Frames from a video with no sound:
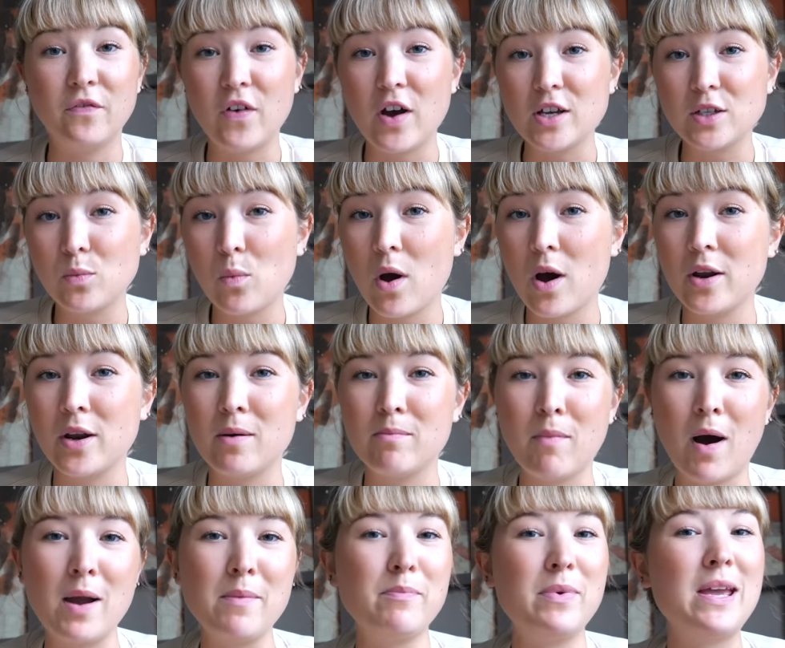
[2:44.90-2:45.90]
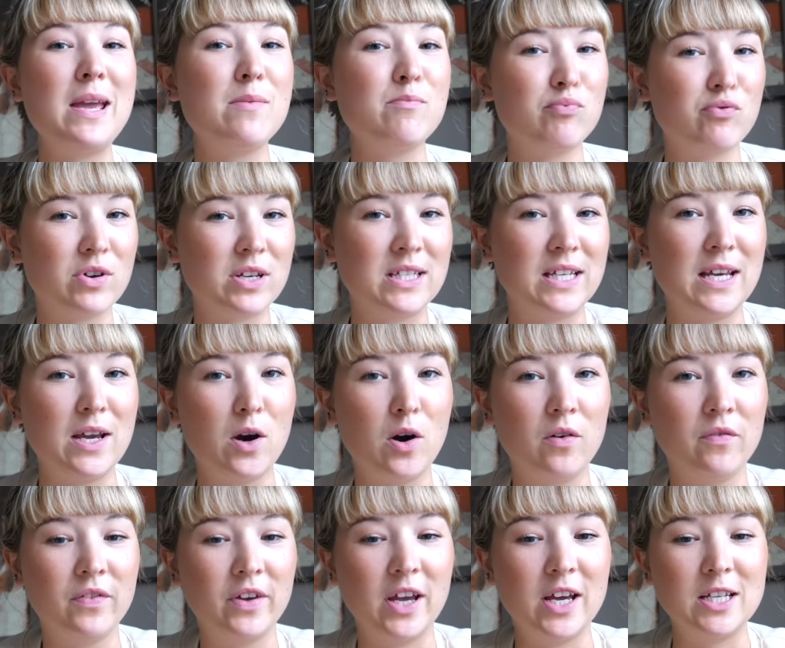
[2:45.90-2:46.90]
first one might be pretty
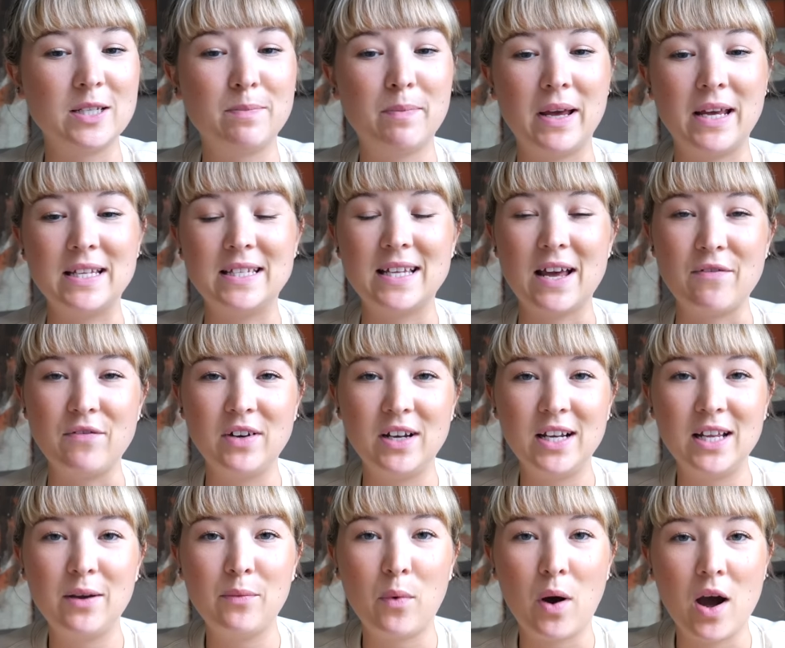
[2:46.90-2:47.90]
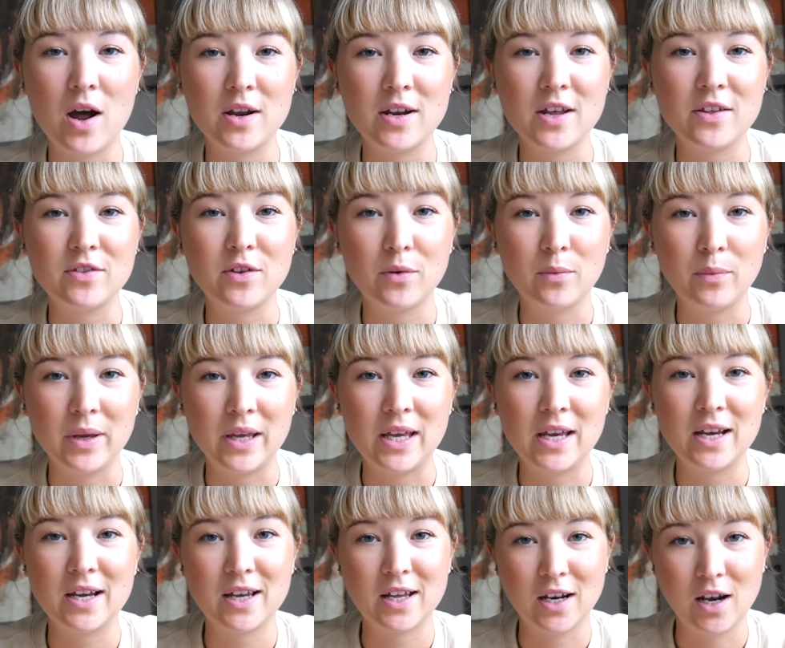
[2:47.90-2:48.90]
obvious, but it's definitely one that we
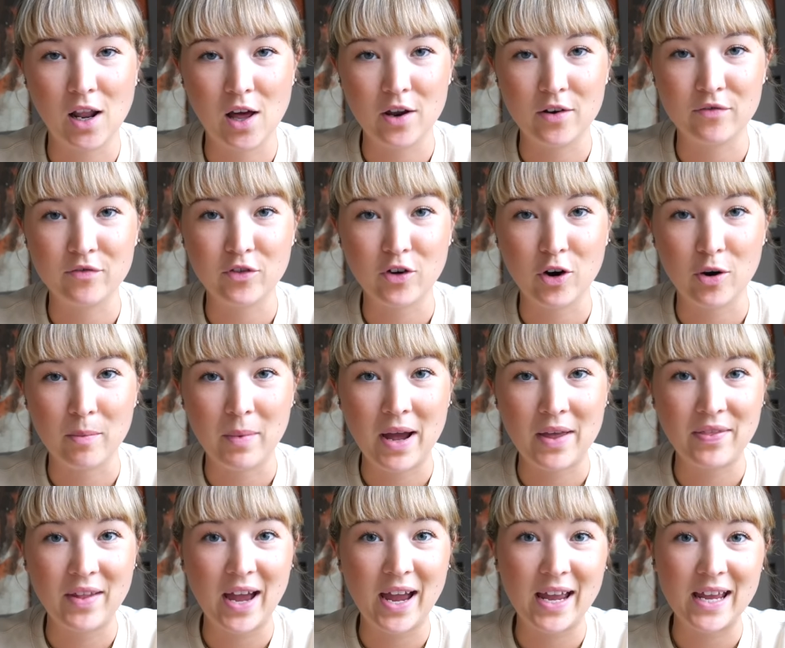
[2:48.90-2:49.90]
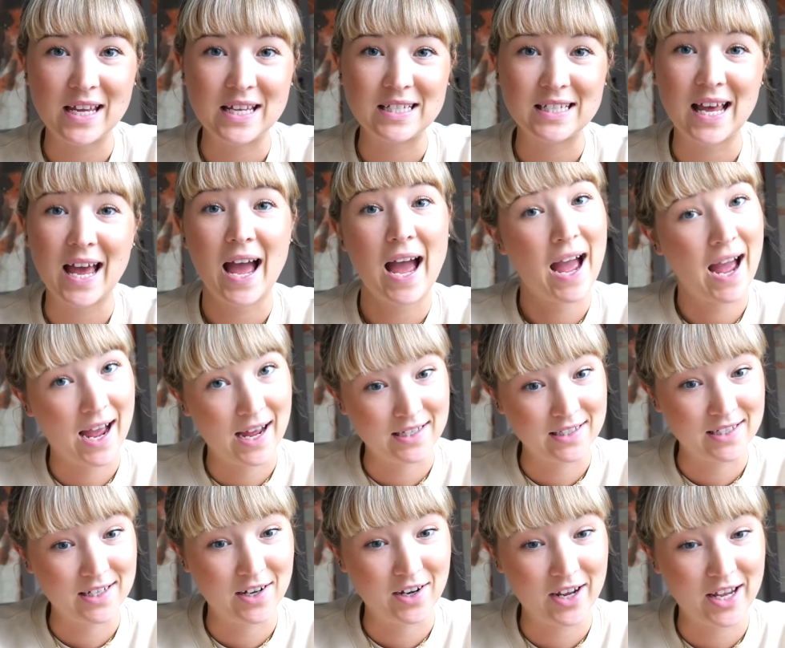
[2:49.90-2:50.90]
can learn from, and that is
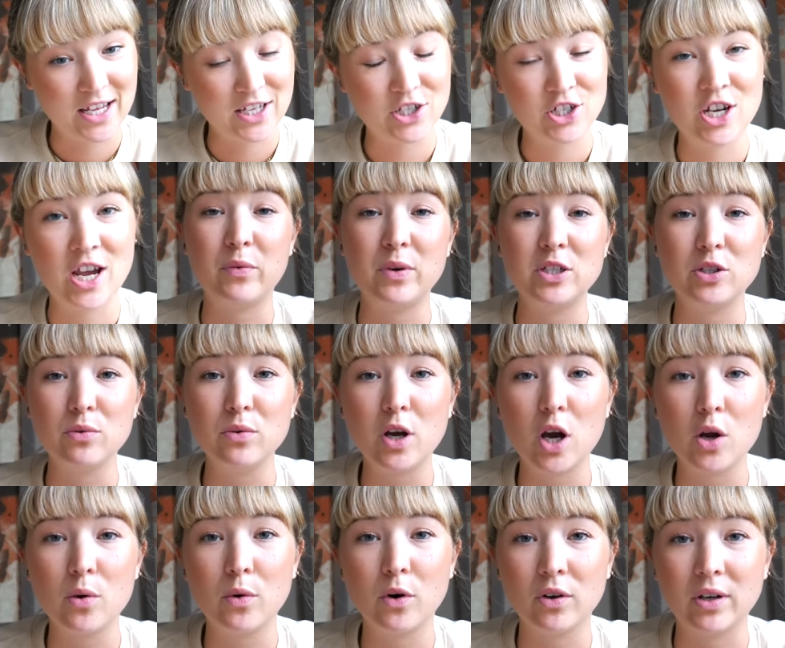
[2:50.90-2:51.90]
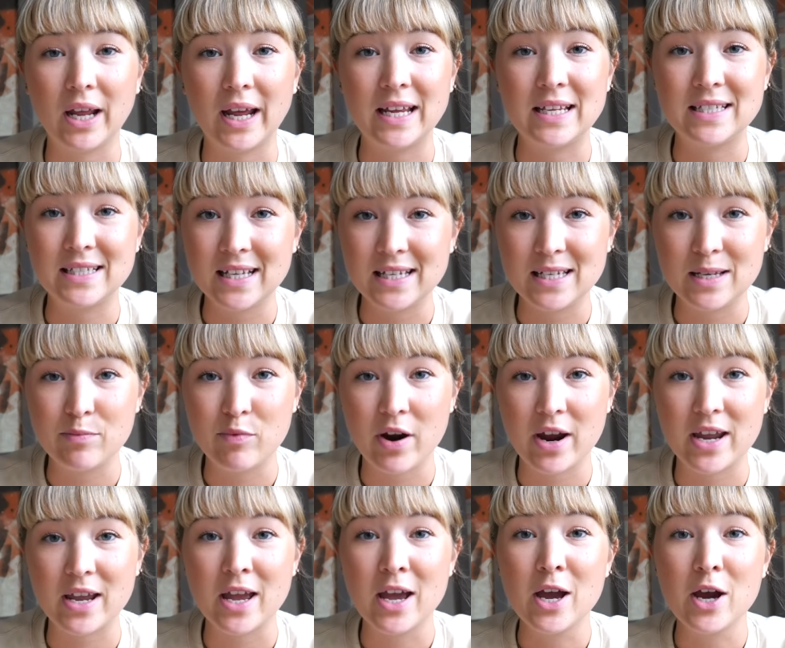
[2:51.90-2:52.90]
hand luggage. If we do go on a city
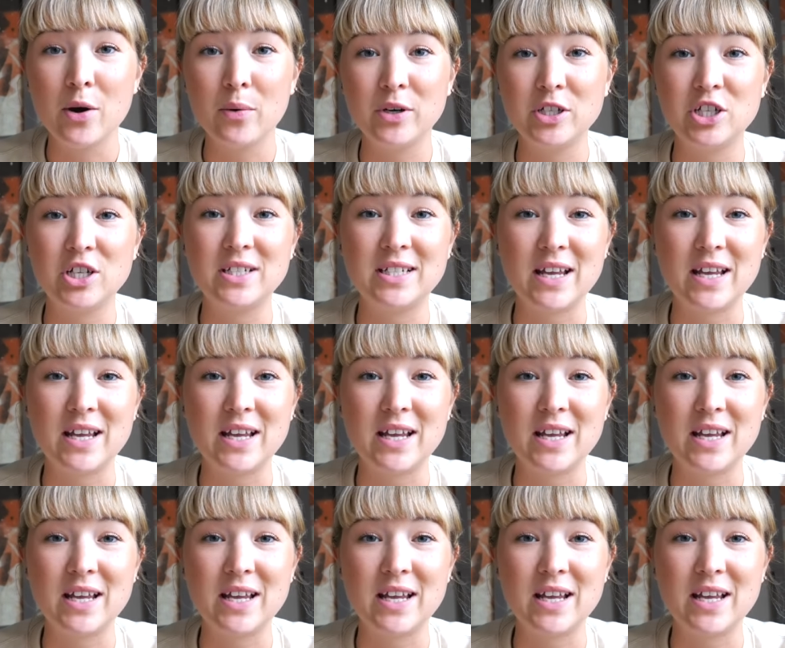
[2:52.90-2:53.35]
break, we should